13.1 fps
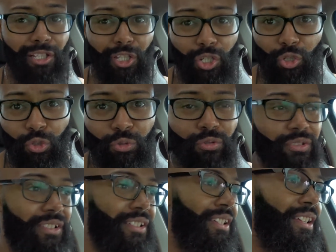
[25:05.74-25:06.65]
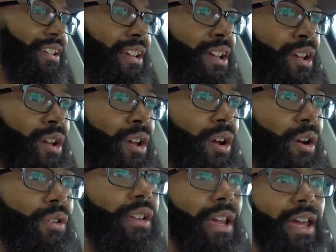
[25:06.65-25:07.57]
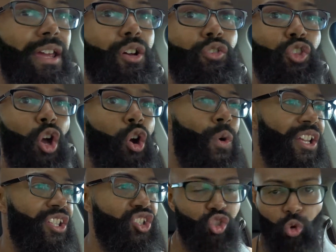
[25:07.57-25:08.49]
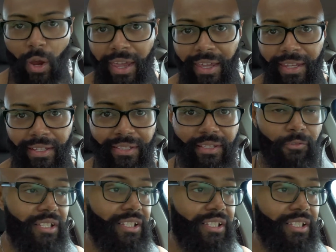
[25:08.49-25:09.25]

lose. Okay? No one trains for